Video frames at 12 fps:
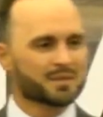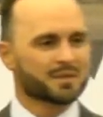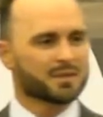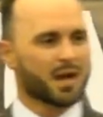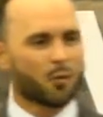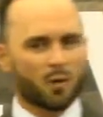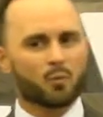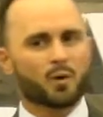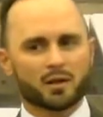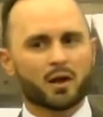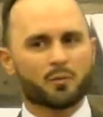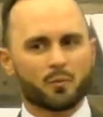No,
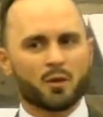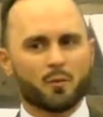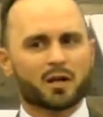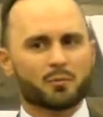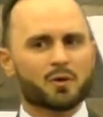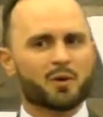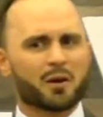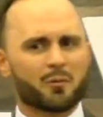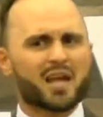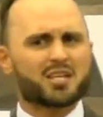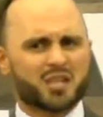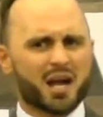we want to
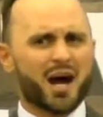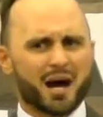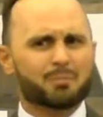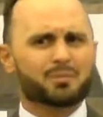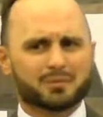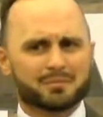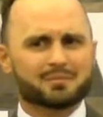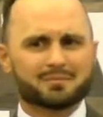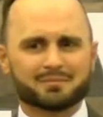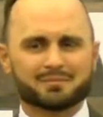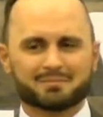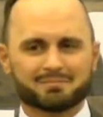raise you up.
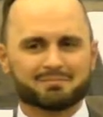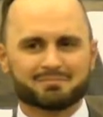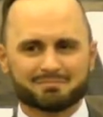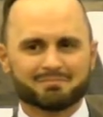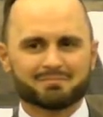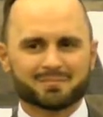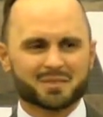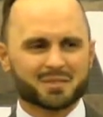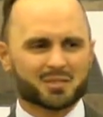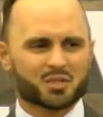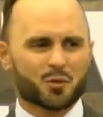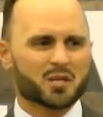
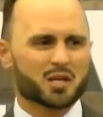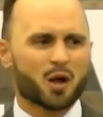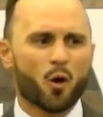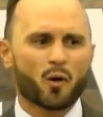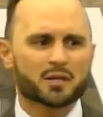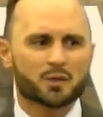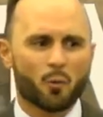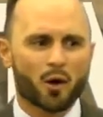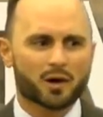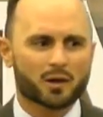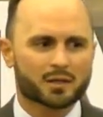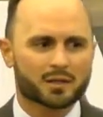So when you go into
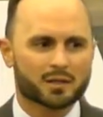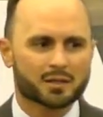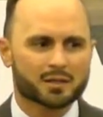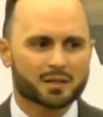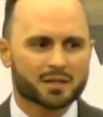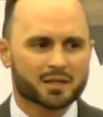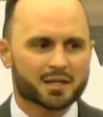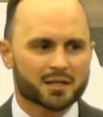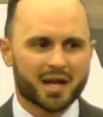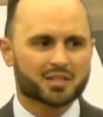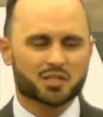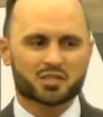work, you're
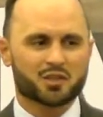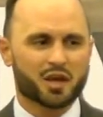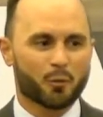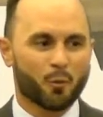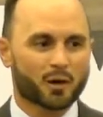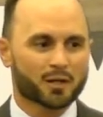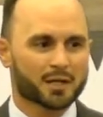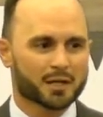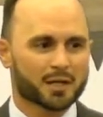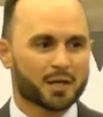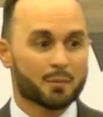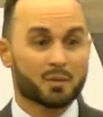not just there working,
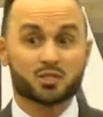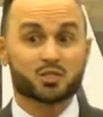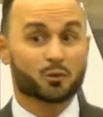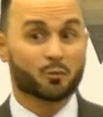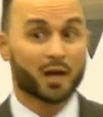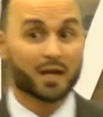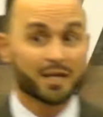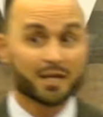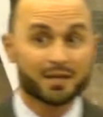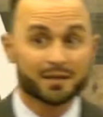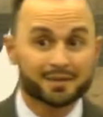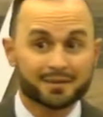but you're ready.
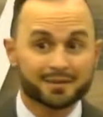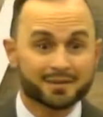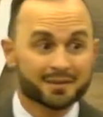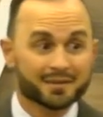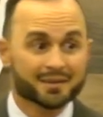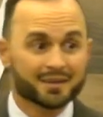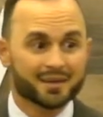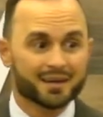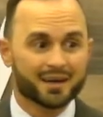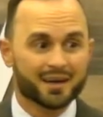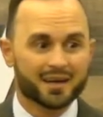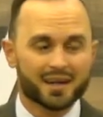
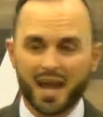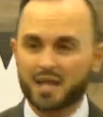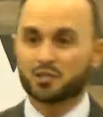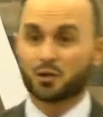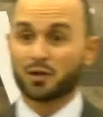And you're